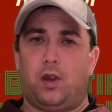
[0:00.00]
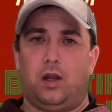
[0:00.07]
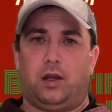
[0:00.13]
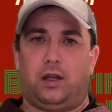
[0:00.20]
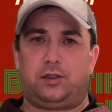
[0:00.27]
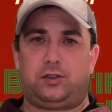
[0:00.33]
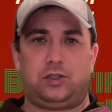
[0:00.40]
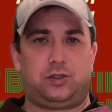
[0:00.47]

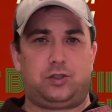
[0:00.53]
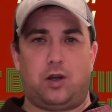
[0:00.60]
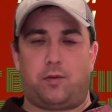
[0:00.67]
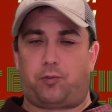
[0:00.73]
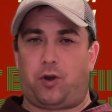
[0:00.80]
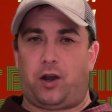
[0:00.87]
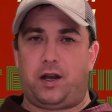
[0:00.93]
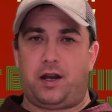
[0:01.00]
let's just jump
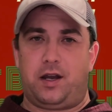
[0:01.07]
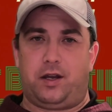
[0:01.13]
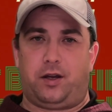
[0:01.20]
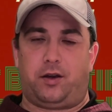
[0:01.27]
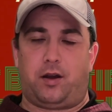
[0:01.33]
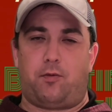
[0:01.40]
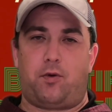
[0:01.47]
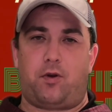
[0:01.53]
right in
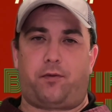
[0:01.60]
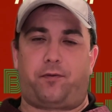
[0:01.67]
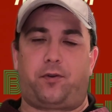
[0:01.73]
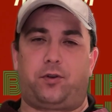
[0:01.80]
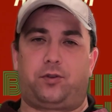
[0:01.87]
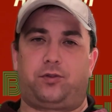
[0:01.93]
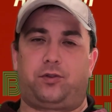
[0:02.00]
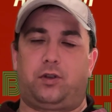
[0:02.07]
here. I want to
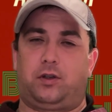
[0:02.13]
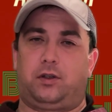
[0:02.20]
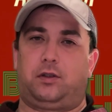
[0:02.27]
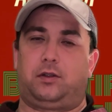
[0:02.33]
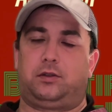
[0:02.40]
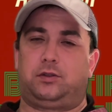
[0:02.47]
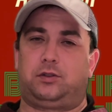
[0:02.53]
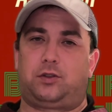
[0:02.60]
first
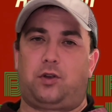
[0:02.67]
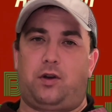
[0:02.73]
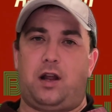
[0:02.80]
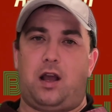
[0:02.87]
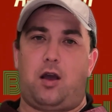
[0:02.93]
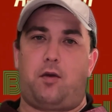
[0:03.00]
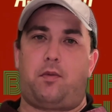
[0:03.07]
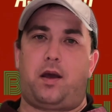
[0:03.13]
start
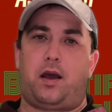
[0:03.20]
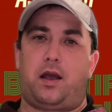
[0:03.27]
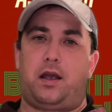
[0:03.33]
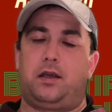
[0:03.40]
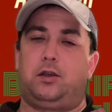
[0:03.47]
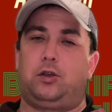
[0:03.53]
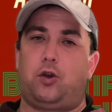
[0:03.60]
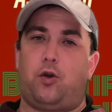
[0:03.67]
out
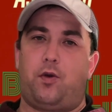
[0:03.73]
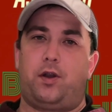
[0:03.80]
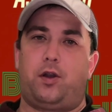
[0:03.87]
by going